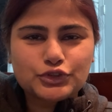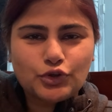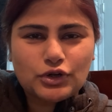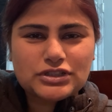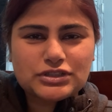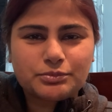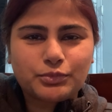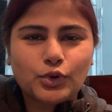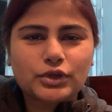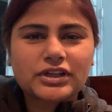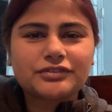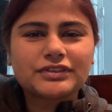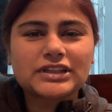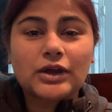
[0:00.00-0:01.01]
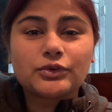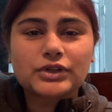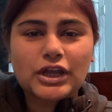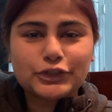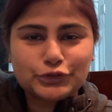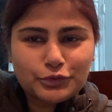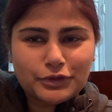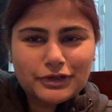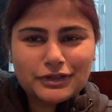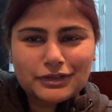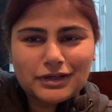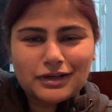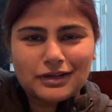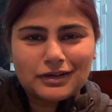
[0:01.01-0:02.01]
your support and without
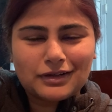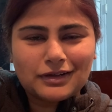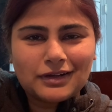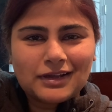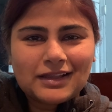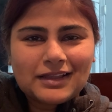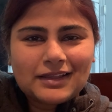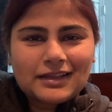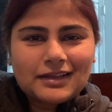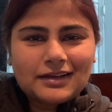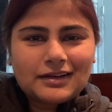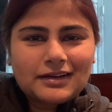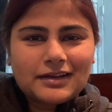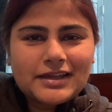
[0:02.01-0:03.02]
your uh, uh,